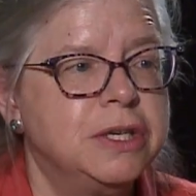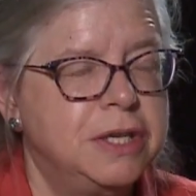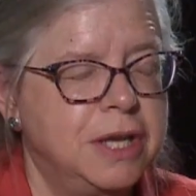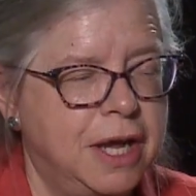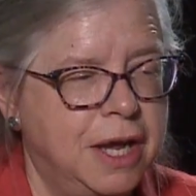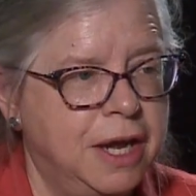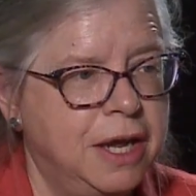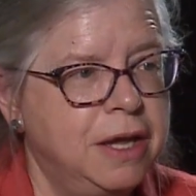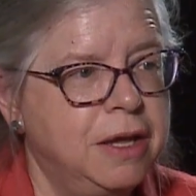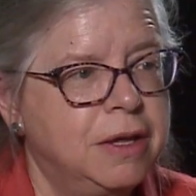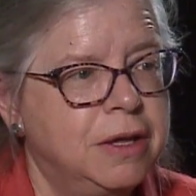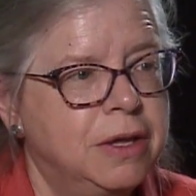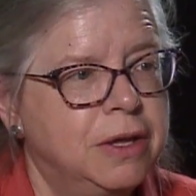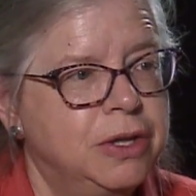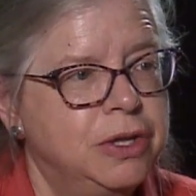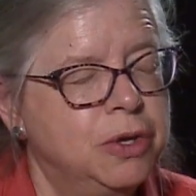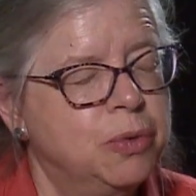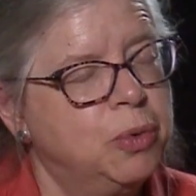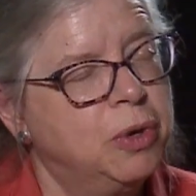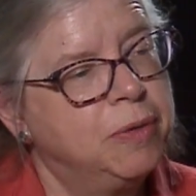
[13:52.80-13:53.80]
day,
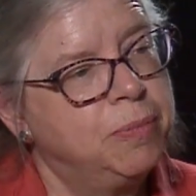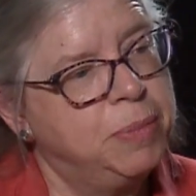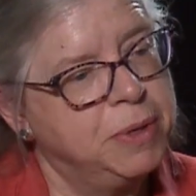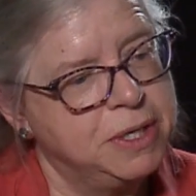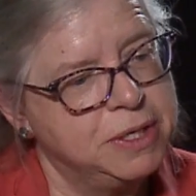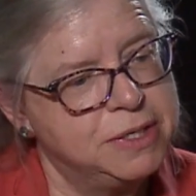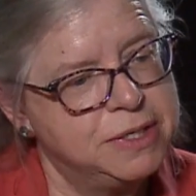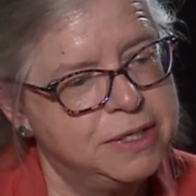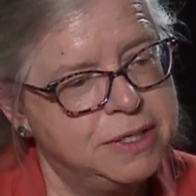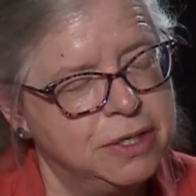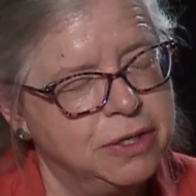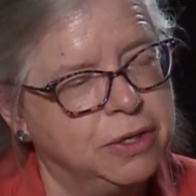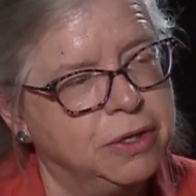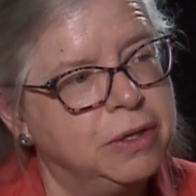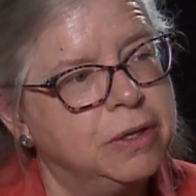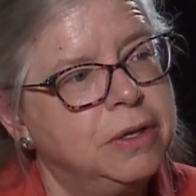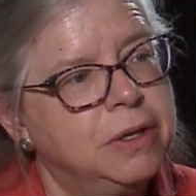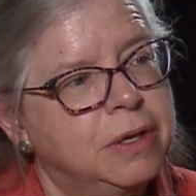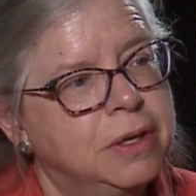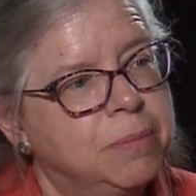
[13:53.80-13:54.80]
you would have been
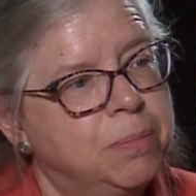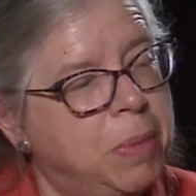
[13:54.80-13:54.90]
still,